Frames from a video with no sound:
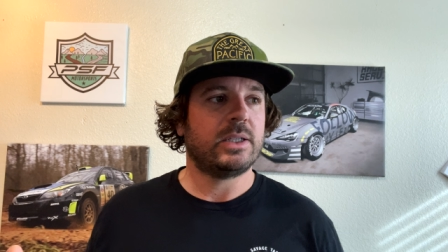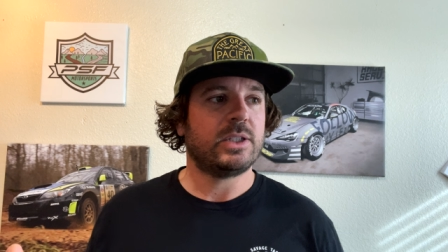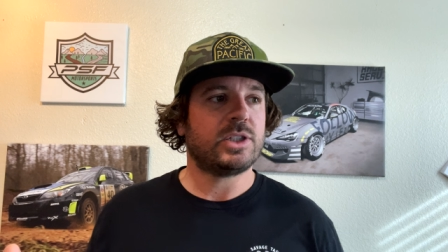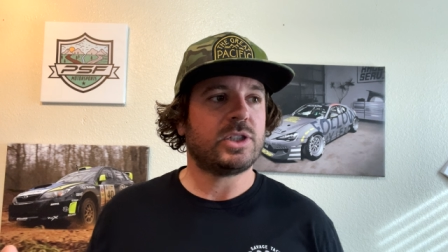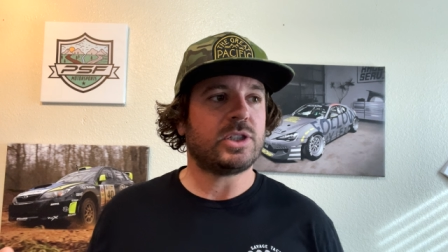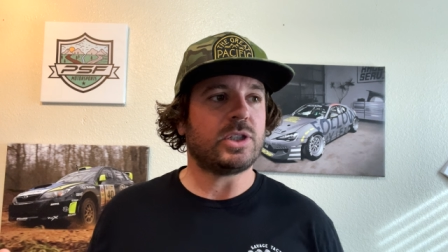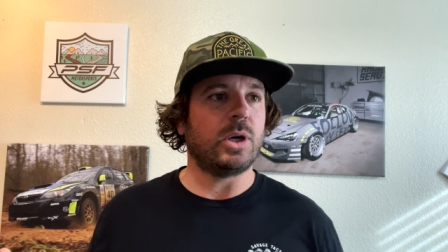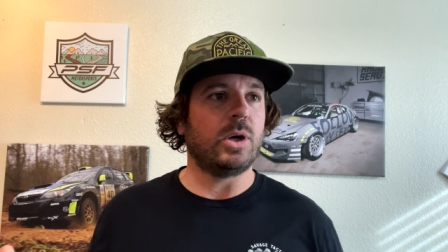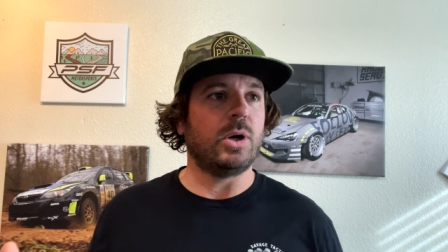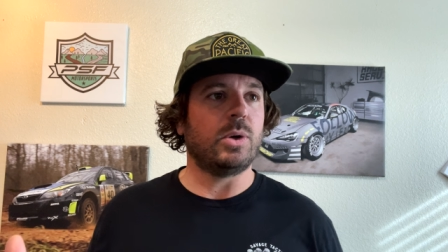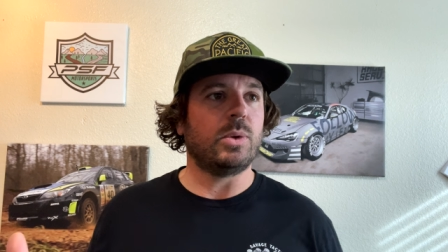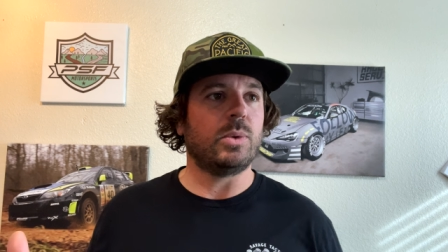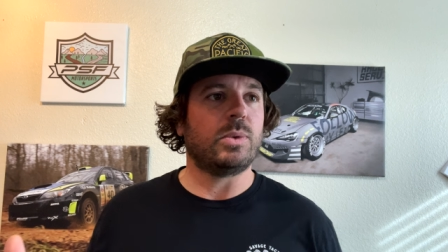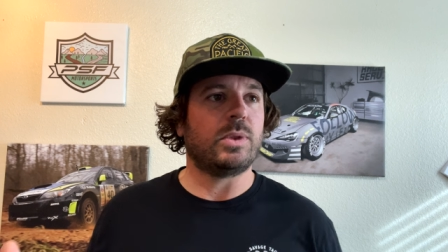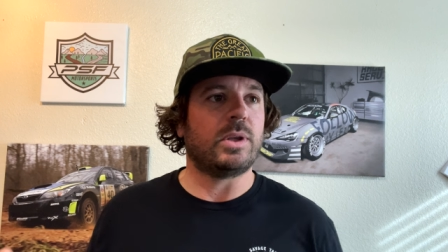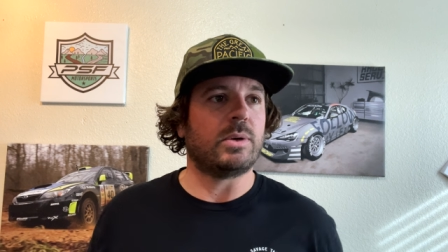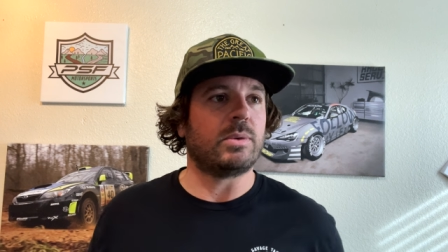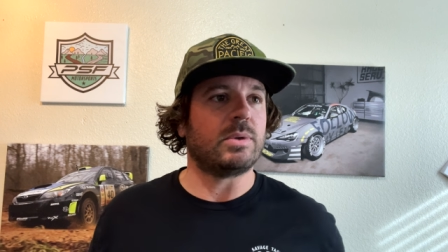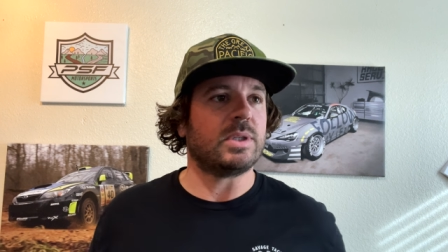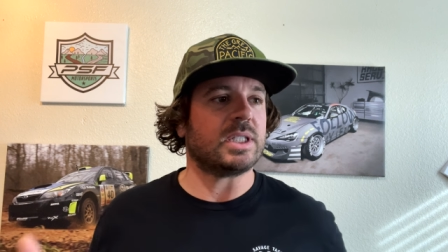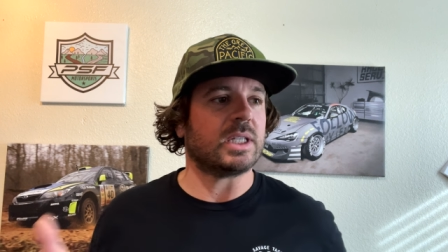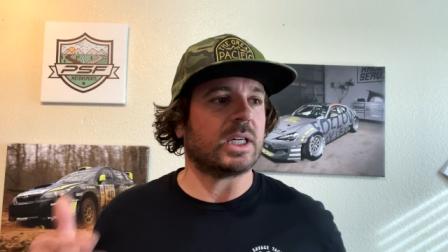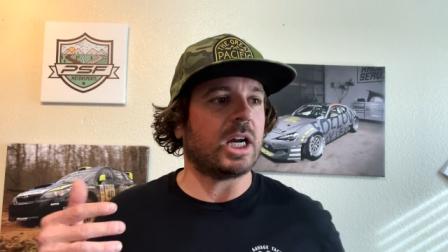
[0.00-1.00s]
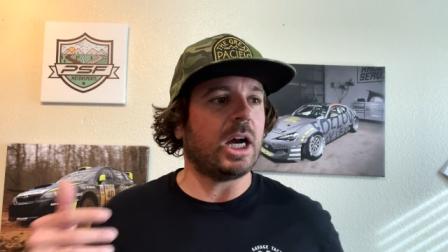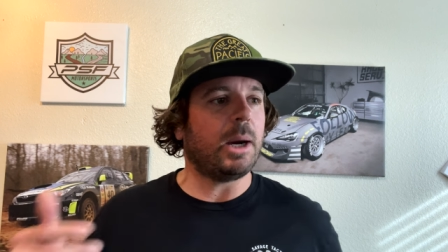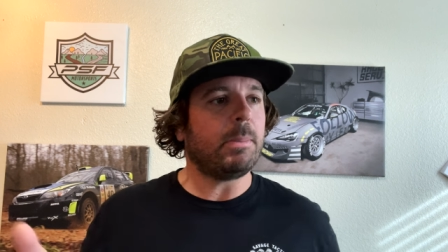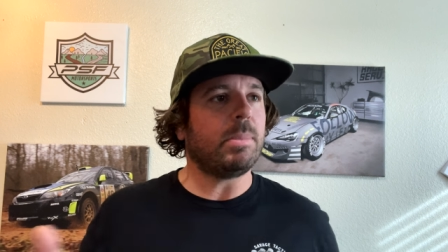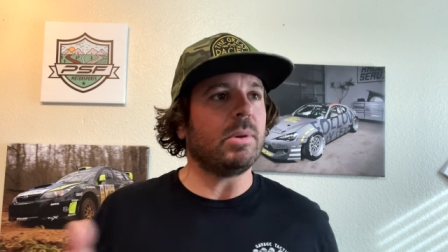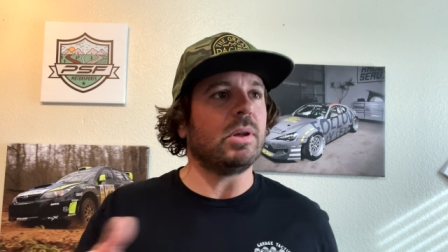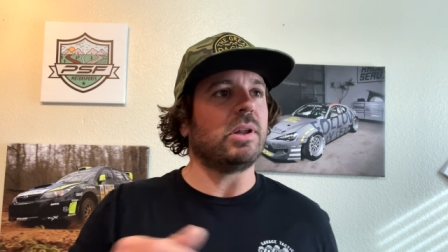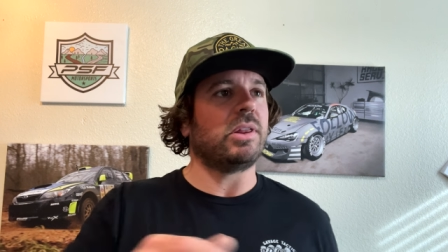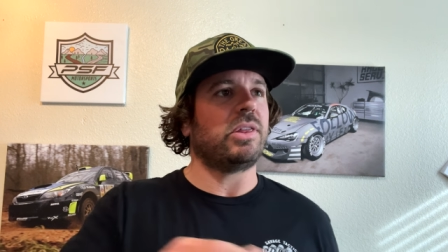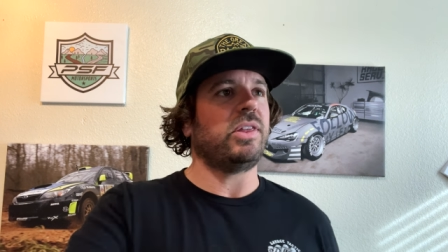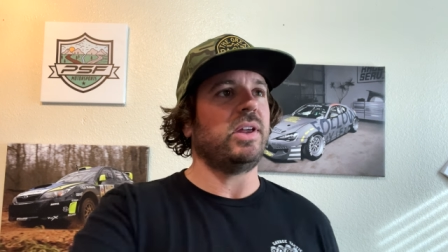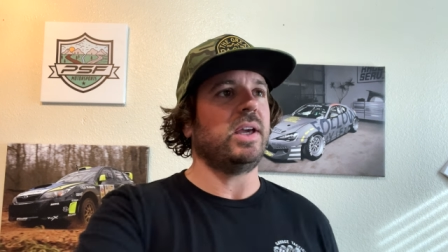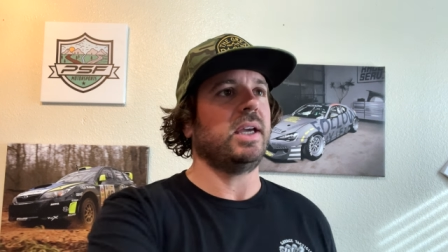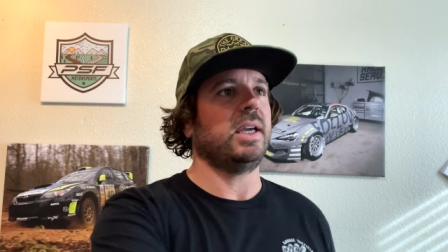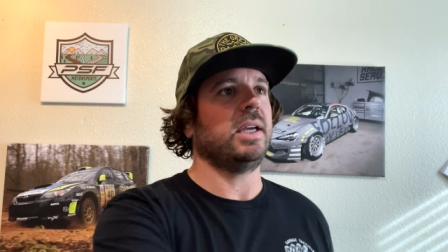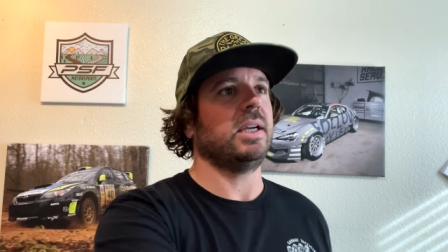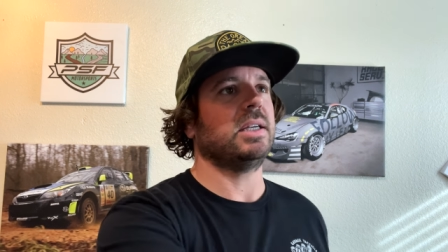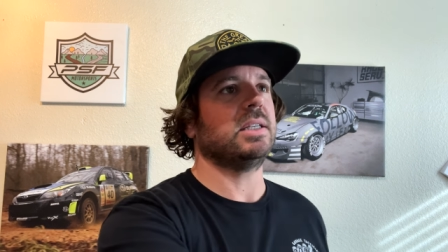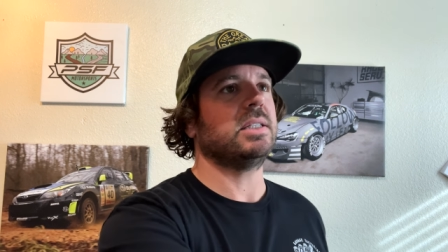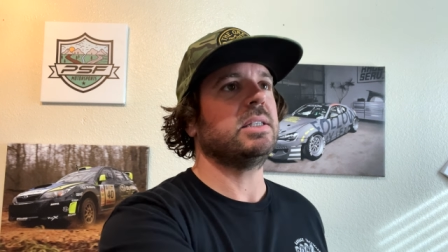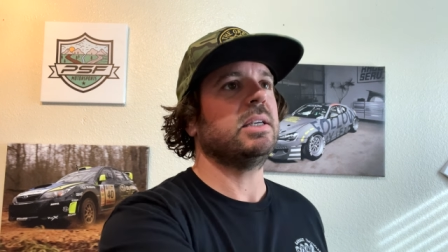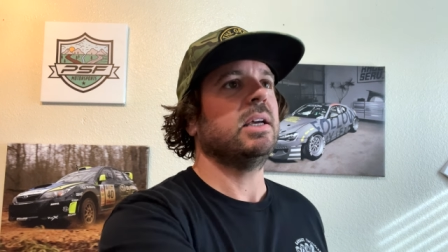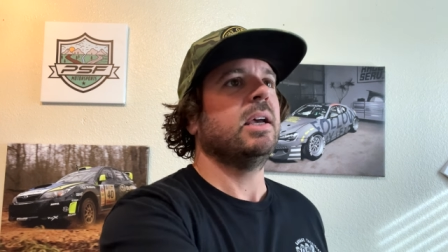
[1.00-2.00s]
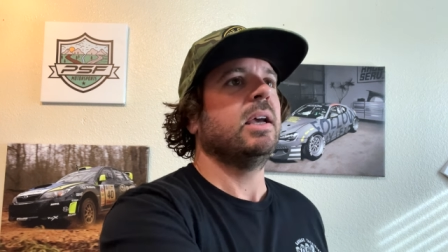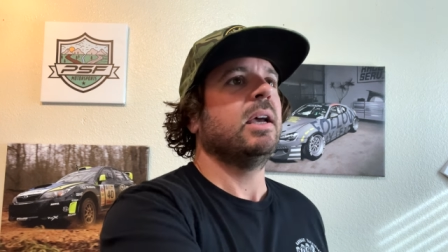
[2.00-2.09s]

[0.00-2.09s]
so there was a couple of things.